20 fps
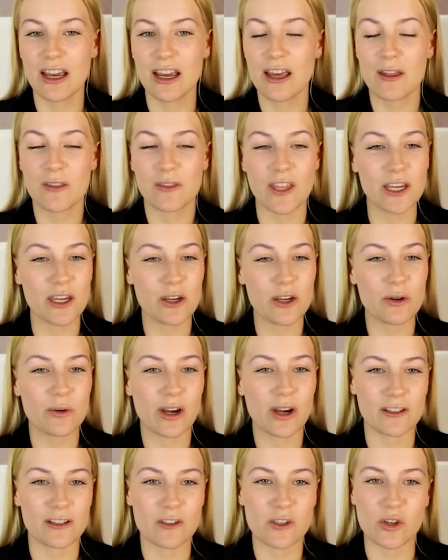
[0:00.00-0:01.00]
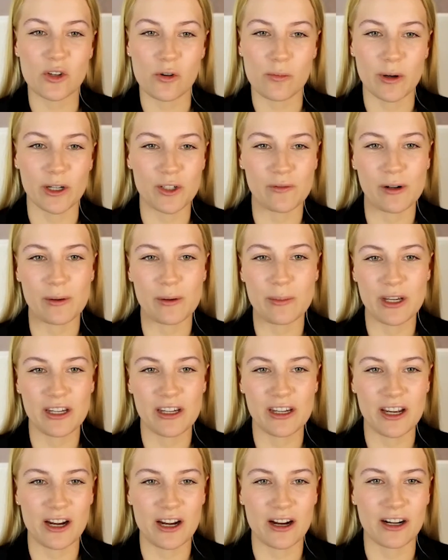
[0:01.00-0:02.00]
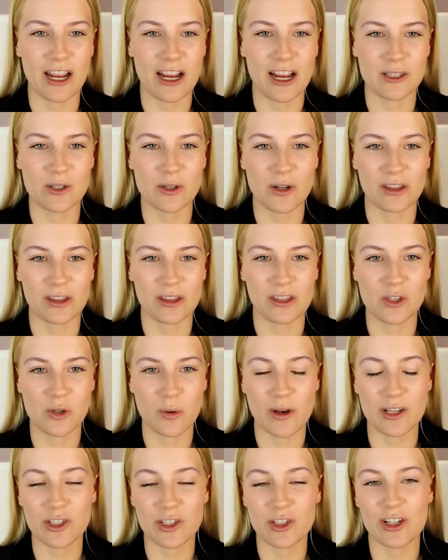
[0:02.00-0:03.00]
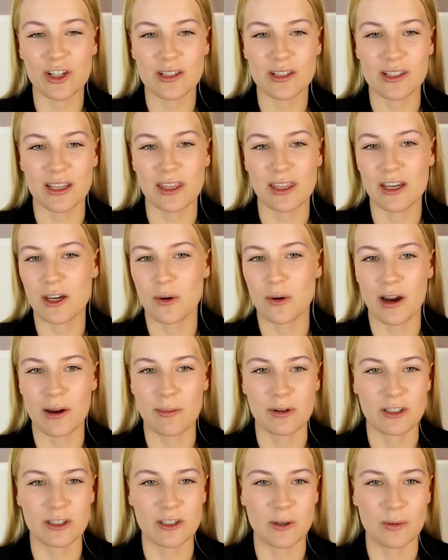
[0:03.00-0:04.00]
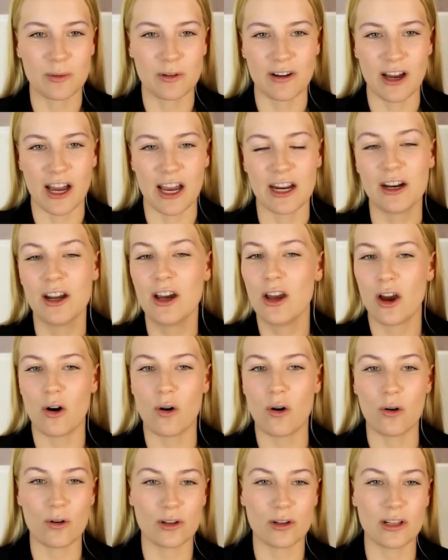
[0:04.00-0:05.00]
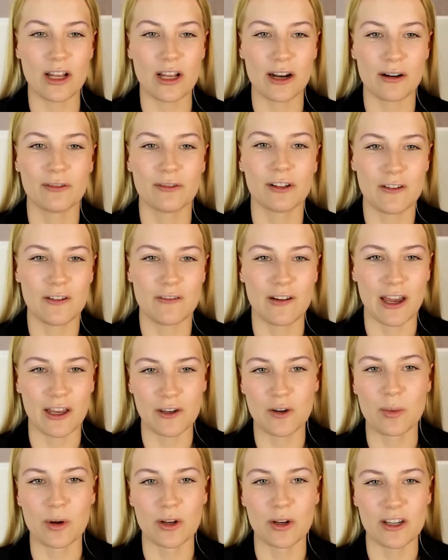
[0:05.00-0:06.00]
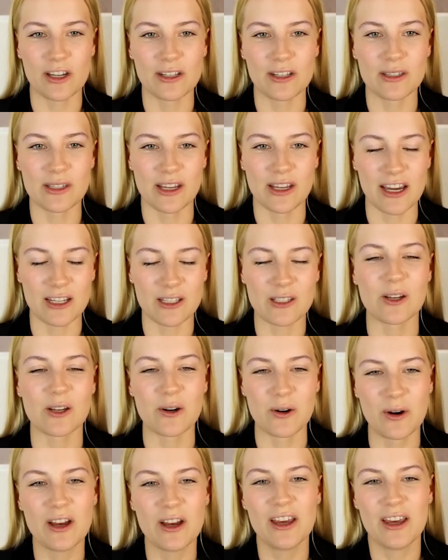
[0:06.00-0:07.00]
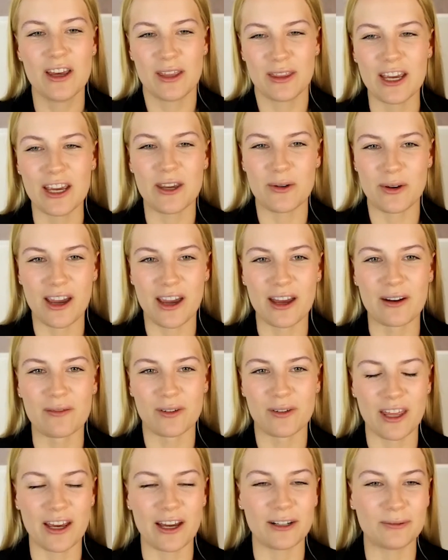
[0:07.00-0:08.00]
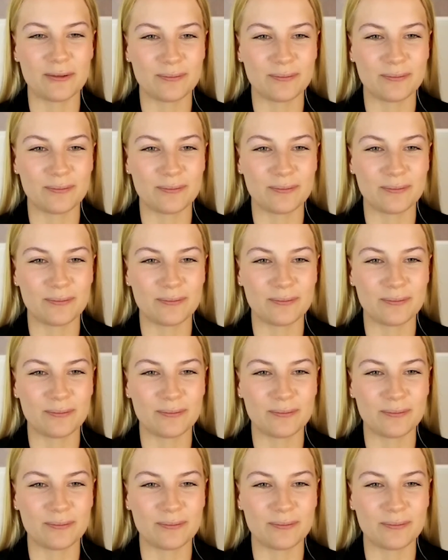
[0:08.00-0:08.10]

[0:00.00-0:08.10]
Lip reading: Thank you again so much for being here and answering these questions. I think you were able to provide a whole lot of really valuable insight. So thank you again for that.